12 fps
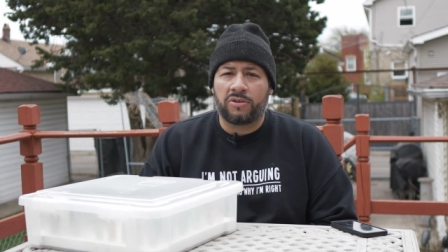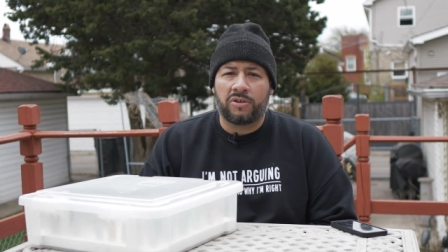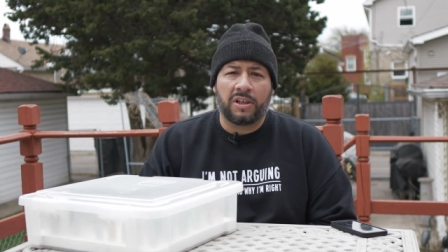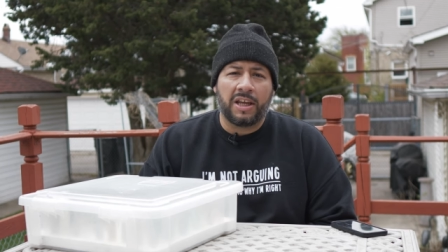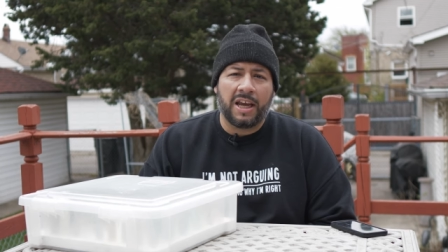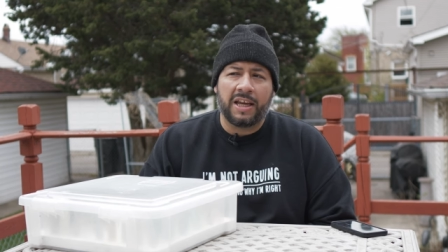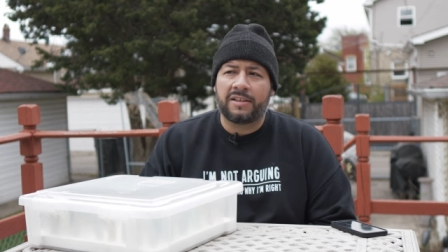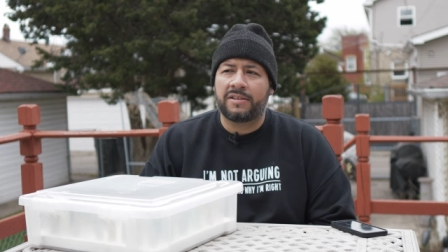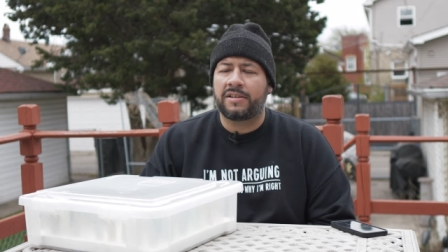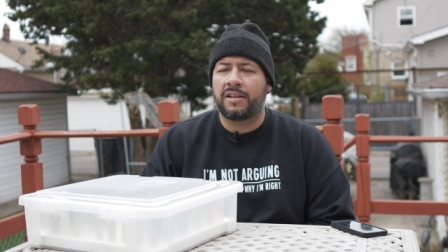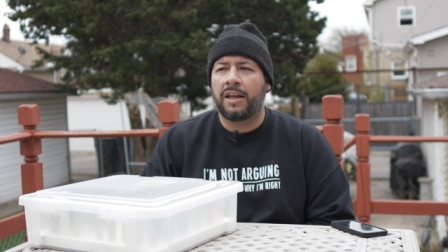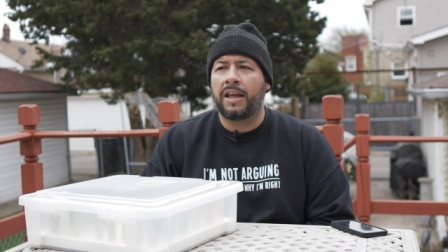to
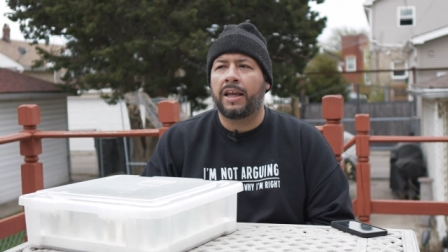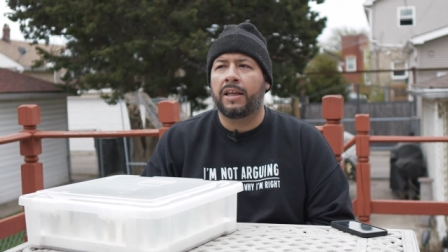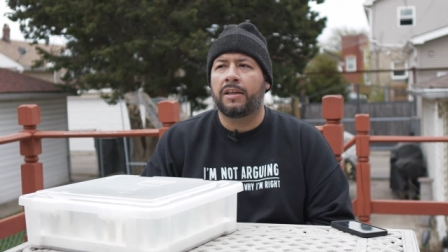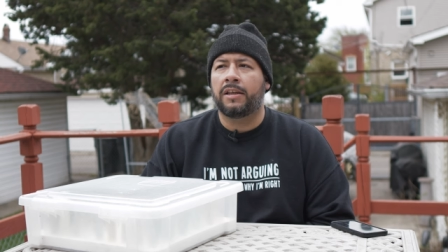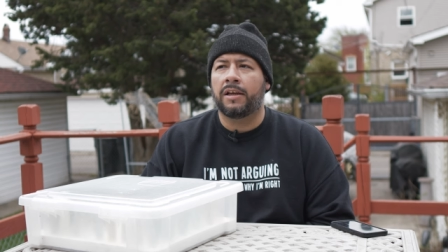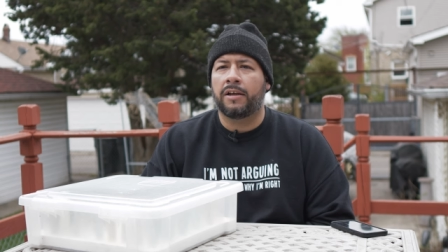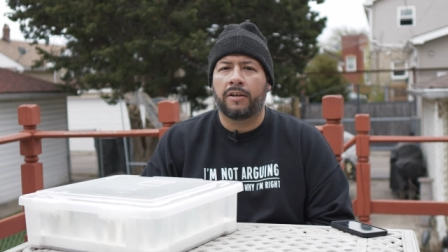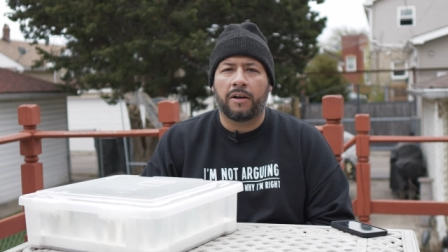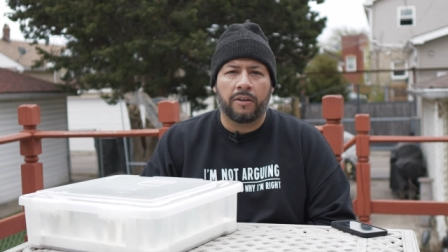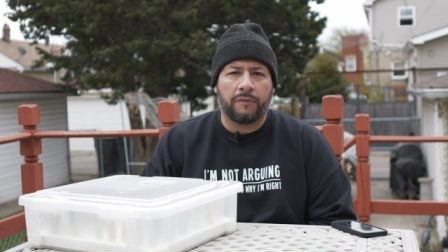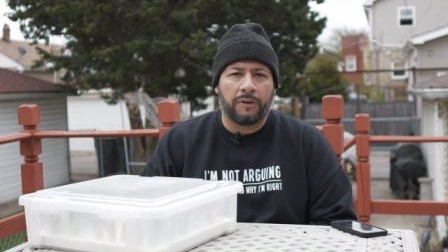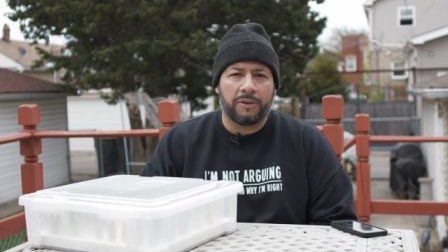get and uh,
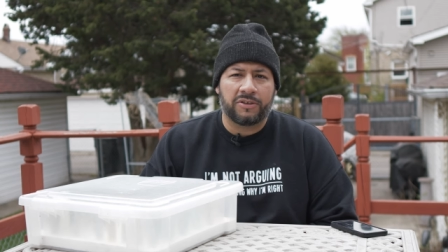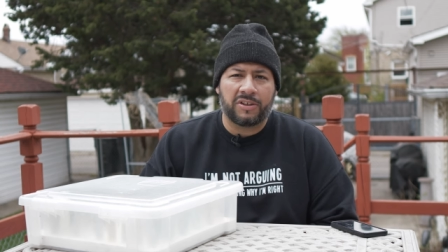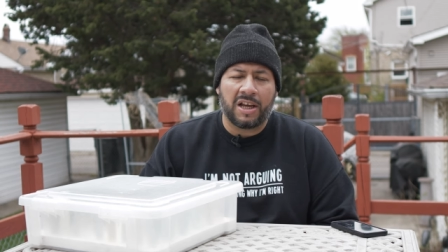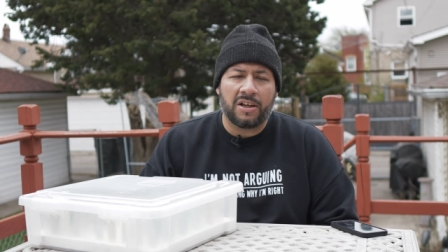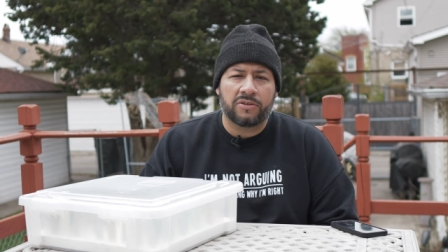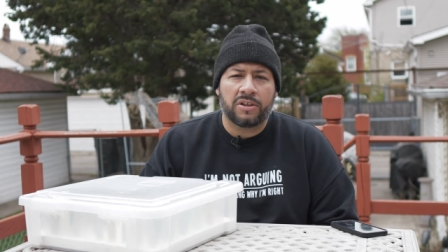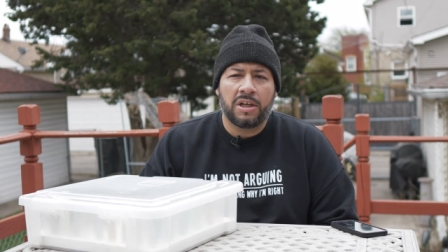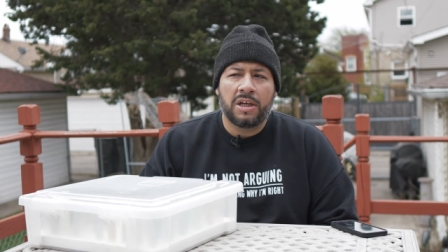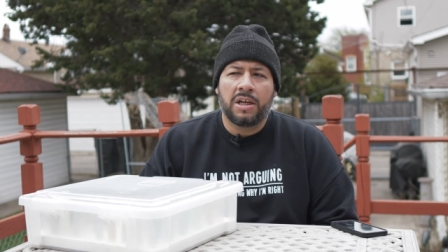all the various styles.